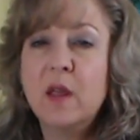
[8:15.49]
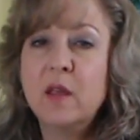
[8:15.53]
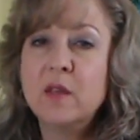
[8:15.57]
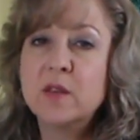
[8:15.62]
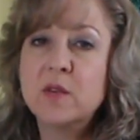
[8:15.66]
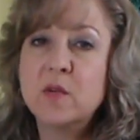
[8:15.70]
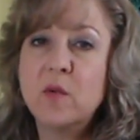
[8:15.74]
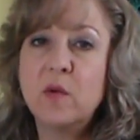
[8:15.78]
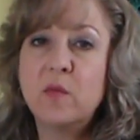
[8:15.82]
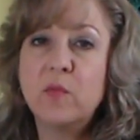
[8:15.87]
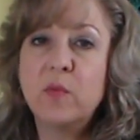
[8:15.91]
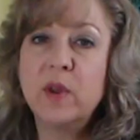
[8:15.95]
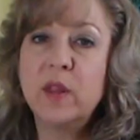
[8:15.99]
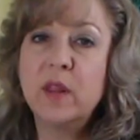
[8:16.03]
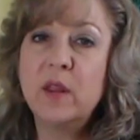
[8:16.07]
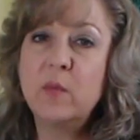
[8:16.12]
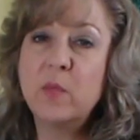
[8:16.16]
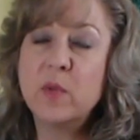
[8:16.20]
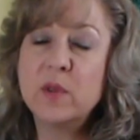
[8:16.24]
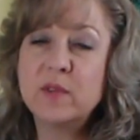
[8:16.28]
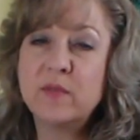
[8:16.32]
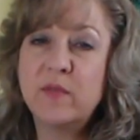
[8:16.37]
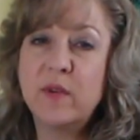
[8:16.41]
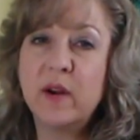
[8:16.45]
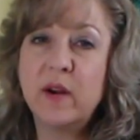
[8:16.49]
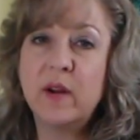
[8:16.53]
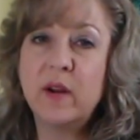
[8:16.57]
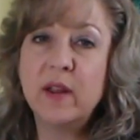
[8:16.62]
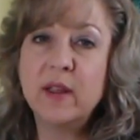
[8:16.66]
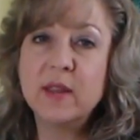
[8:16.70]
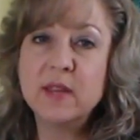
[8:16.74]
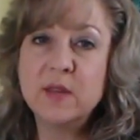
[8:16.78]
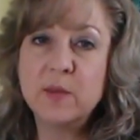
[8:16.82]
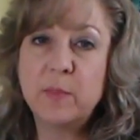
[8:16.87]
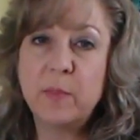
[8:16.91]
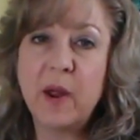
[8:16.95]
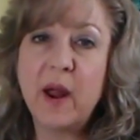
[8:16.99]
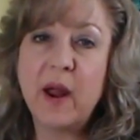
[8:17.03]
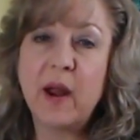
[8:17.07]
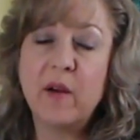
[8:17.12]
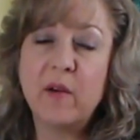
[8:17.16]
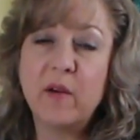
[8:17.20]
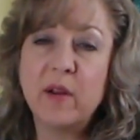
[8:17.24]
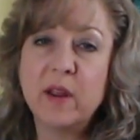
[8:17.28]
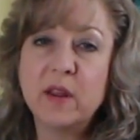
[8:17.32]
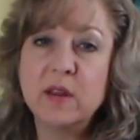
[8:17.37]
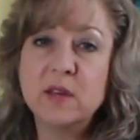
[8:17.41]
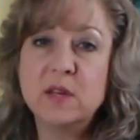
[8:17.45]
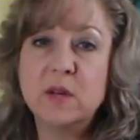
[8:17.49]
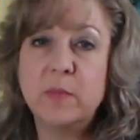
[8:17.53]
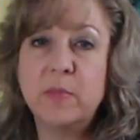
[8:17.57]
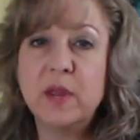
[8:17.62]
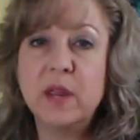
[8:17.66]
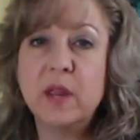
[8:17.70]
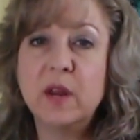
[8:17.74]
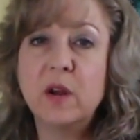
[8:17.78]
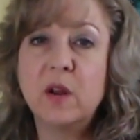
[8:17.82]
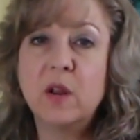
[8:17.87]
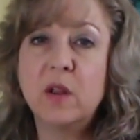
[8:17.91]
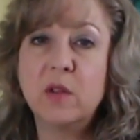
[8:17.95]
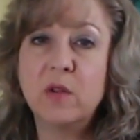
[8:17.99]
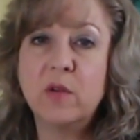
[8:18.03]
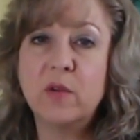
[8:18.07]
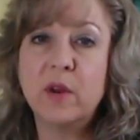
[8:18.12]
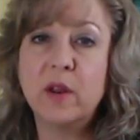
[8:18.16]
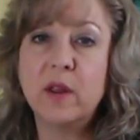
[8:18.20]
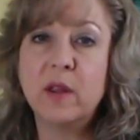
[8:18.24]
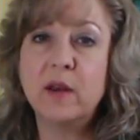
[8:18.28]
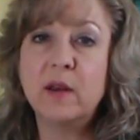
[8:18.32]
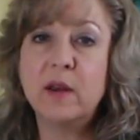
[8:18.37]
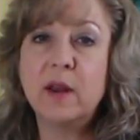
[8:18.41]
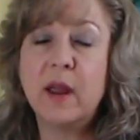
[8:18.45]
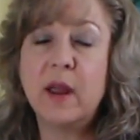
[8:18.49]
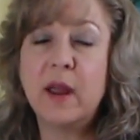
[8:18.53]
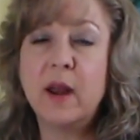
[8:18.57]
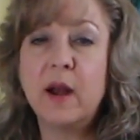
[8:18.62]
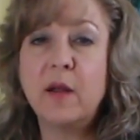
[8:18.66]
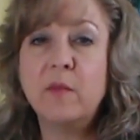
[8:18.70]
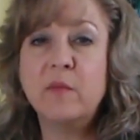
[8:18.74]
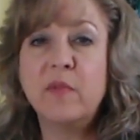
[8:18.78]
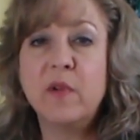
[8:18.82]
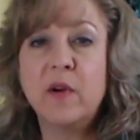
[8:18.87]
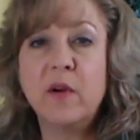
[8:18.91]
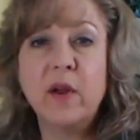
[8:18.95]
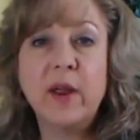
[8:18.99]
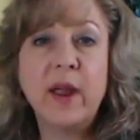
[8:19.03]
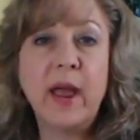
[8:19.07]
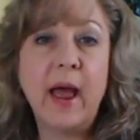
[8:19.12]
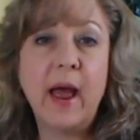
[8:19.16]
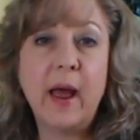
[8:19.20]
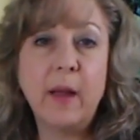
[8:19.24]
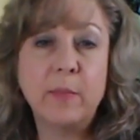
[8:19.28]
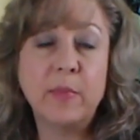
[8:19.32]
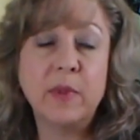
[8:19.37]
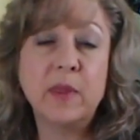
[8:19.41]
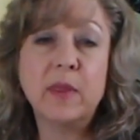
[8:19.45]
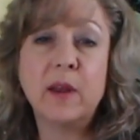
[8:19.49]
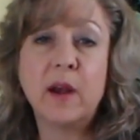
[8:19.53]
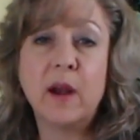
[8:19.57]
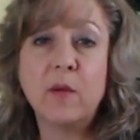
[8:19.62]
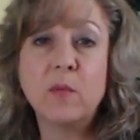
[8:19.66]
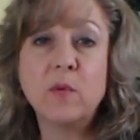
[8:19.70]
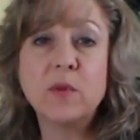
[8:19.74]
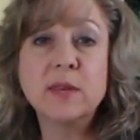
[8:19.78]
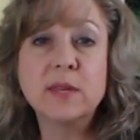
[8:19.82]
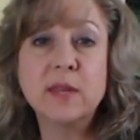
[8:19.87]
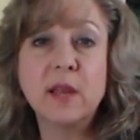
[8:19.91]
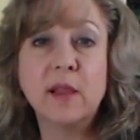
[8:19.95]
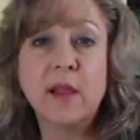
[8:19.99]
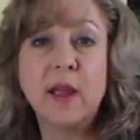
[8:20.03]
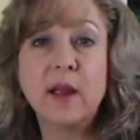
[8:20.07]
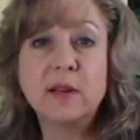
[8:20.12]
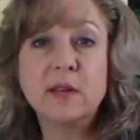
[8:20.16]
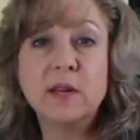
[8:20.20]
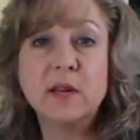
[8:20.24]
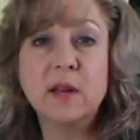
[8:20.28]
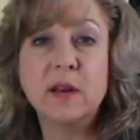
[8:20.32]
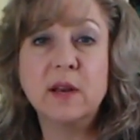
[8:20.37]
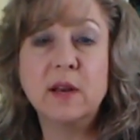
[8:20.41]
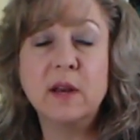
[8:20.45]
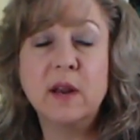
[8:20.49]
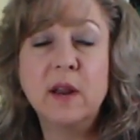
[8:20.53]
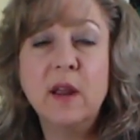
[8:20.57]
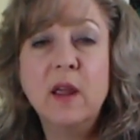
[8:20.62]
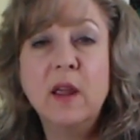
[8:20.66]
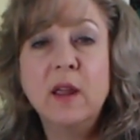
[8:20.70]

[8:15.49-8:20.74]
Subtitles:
So it really was very inspiring to be included, and I'm very happy that I was selected